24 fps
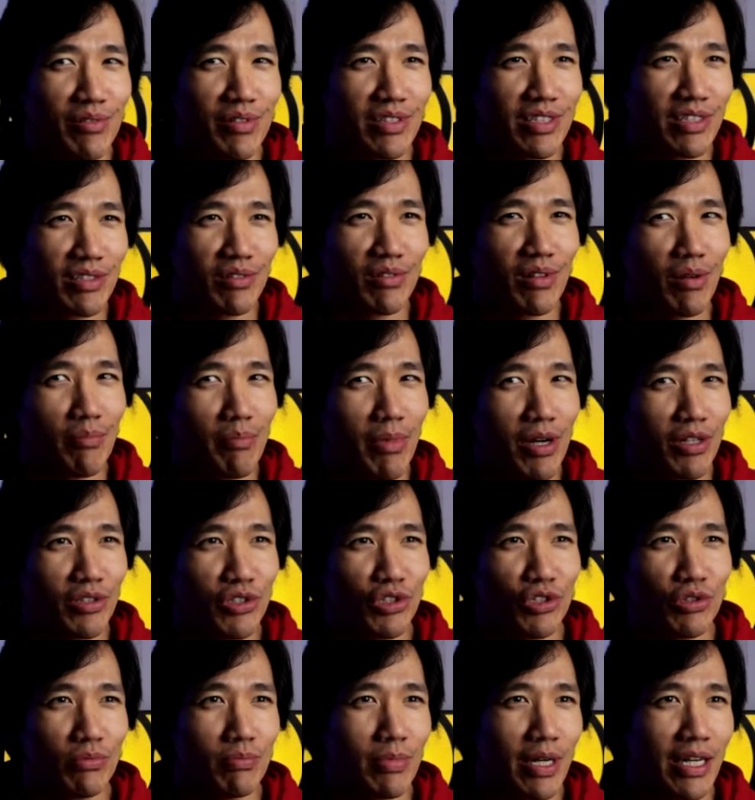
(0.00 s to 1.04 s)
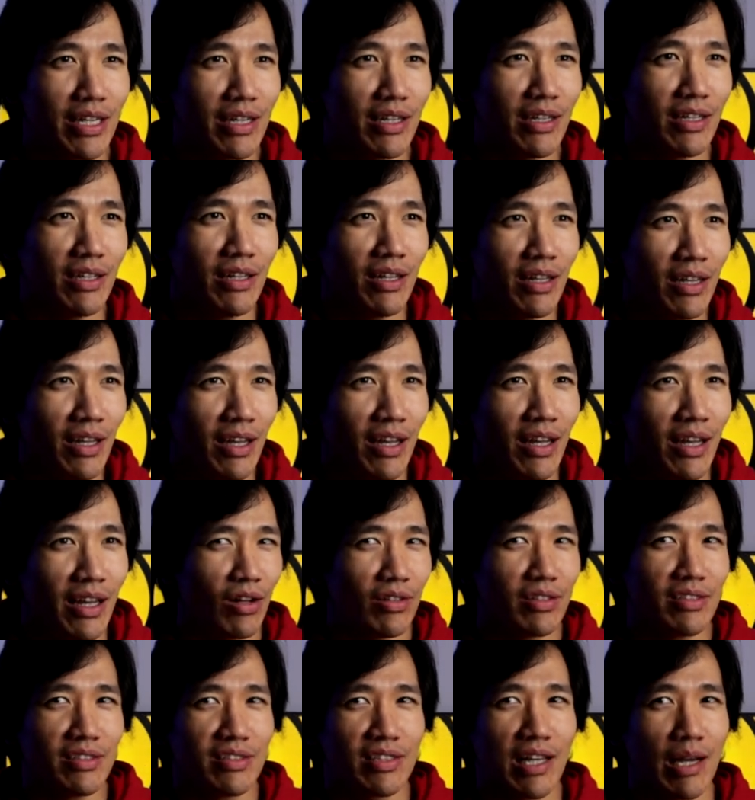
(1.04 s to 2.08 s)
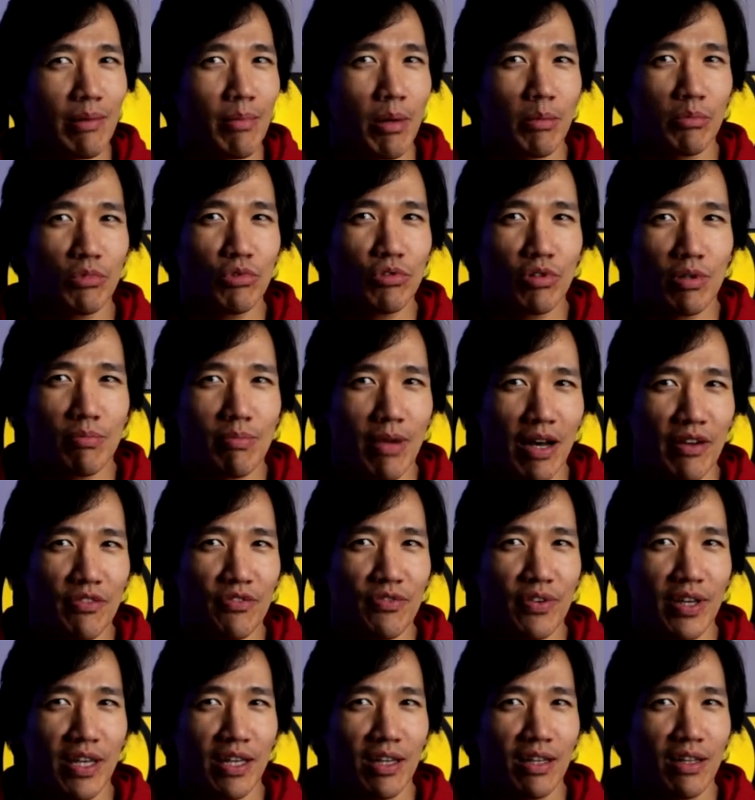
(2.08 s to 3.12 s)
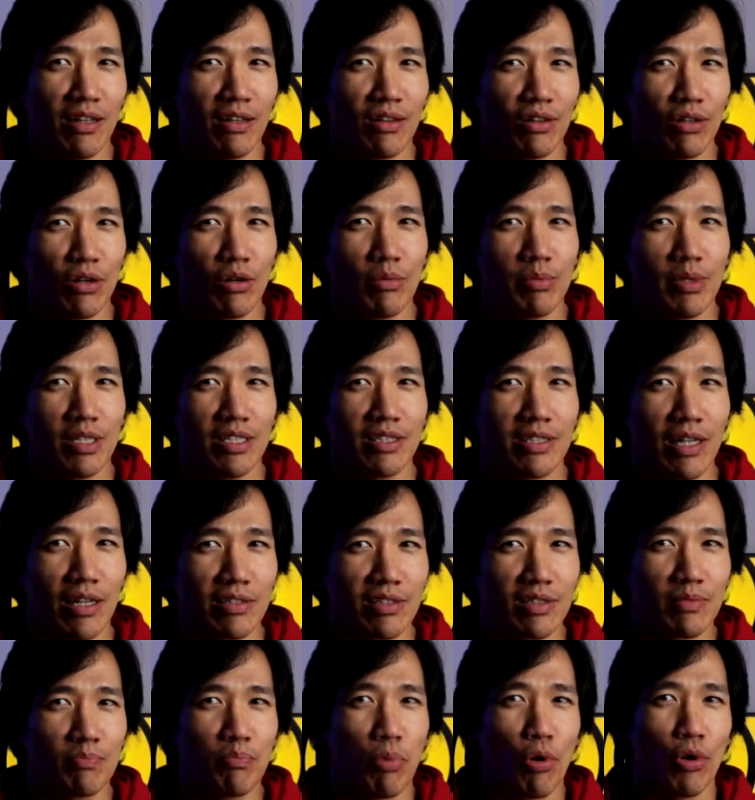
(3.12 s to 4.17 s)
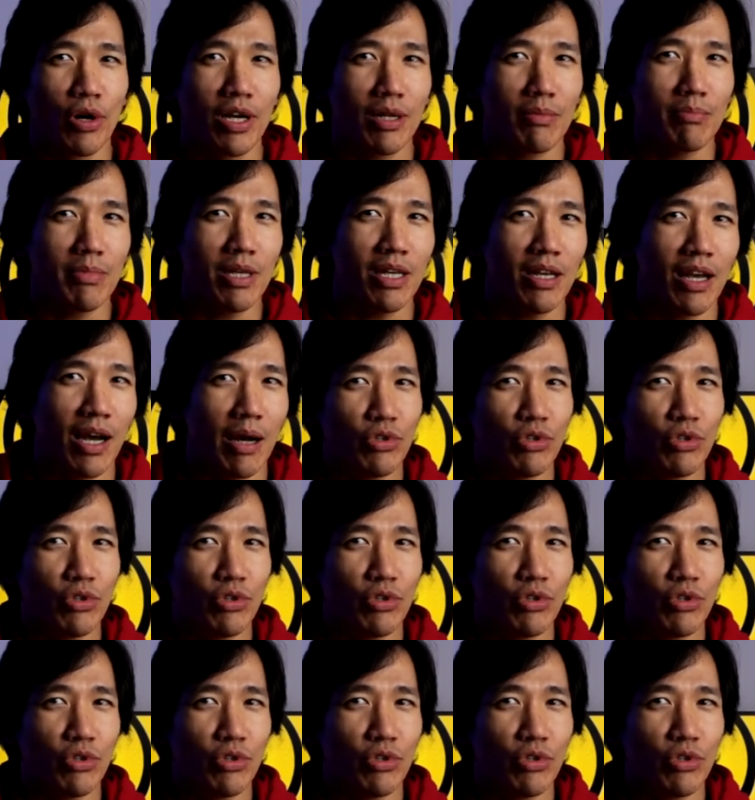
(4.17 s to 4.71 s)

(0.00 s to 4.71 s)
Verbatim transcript: it wasn't about you, buddy. All this time I'm doing my thing, nobody's out supporting me.